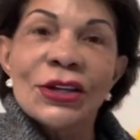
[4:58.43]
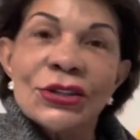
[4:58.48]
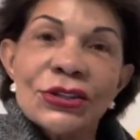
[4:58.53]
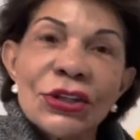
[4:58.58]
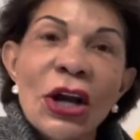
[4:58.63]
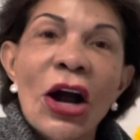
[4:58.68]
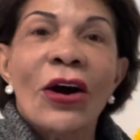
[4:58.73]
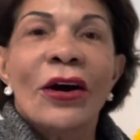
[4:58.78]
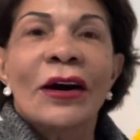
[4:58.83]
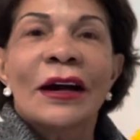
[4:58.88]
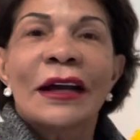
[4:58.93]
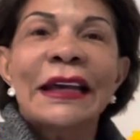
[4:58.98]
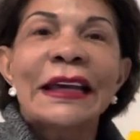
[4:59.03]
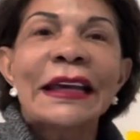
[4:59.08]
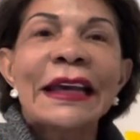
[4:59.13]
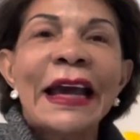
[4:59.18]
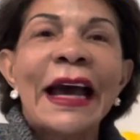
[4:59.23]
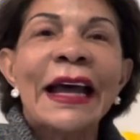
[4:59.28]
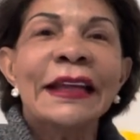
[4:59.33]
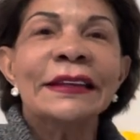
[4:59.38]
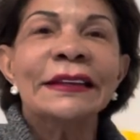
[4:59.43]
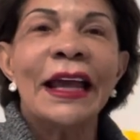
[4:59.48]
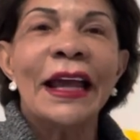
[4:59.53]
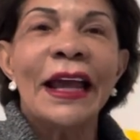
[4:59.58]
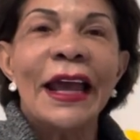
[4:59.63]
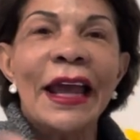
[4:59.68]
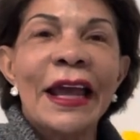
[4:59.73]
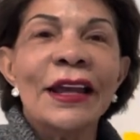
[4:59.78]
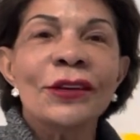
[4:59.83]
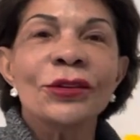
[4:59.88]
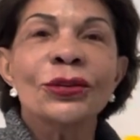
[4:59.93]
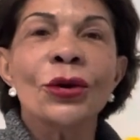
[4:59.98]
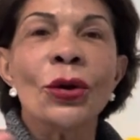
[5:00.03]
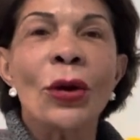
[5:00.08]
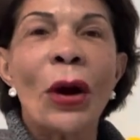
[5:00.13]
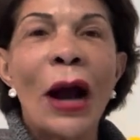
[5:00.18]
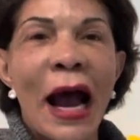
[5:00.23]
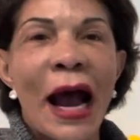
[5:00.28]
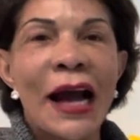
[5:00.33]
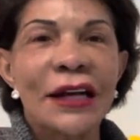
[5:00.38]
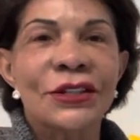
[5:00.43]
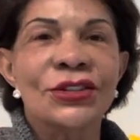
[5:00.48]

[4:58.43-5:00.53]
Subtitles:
So get into action.